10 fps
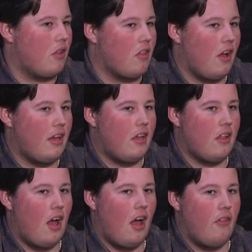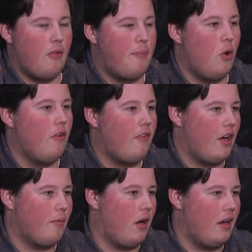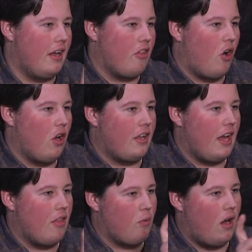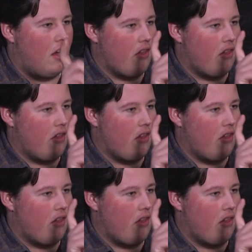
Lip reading: song that's like the Boulevard one is Holiday as well,